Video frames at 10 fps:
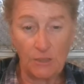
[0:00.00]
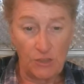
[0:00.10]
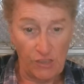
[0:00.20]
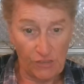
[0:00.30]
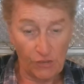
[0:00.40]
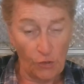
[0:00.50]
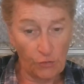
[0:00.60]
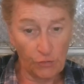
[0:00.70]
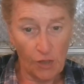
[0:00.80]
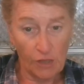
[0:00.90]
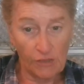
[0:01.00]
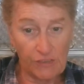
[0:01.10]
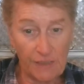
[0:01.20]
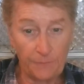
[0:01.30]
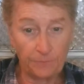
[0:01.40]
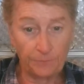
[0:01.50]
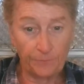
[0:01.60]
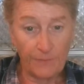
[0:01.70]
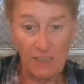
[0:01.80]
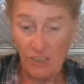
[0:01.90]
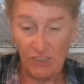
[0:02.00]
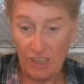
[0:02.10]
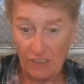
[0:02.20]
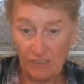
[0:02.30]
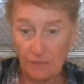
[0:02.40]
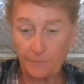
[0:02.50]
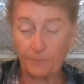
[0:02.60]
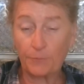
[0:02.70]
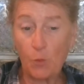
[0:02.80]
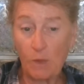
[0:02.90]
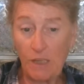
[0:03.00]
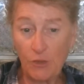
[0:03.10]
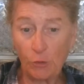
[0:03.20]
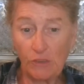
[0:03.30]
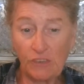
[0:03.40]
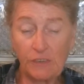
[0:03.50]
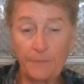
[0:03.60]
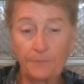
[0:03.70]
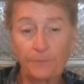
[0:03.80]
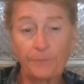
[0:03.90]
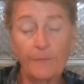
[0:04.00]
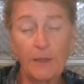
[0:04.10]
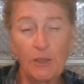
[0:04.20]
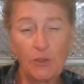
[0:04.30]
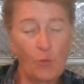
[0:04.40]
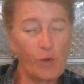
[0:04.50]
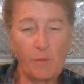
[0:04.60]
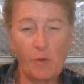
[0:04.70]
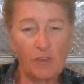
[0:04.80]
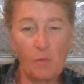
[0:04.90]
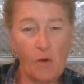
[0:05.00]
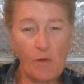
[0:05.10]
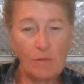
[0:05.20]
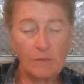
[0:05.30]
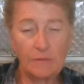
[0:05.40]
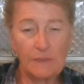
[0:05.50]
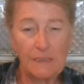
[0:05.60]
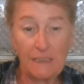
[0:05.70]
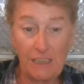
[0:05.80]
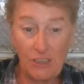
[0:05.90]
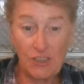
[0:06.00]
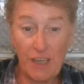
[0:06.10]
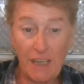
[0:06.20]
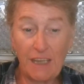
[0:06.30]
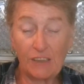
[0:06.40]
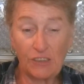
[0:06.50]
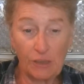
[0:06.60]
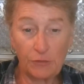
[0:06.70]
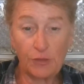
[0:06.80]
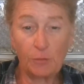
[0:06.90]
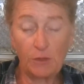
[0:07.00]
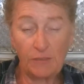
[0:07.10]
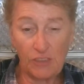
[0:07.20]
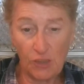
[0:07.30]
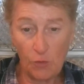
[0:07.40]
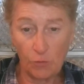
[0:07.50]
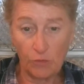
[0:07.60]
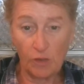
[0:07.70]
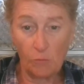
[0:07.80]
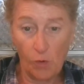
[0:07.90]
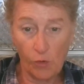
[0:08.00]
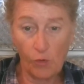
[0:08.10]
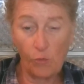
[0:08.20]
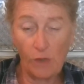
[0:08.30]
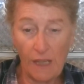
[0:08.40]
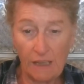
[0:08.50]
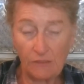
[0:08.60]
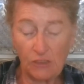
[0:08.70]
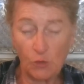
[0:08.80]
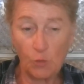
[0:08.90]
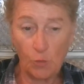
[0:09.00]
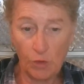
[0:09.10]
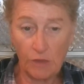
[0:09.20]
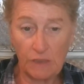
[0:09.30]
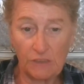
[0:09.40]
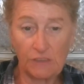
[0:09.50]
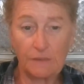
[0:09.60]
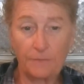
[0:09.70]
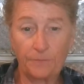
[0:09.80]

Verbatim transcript: Jesus also taught us that easy does it when he told us, Don't worry about tomorrow. Each day has enough trouble of its own. Tomorrow will have its own worries.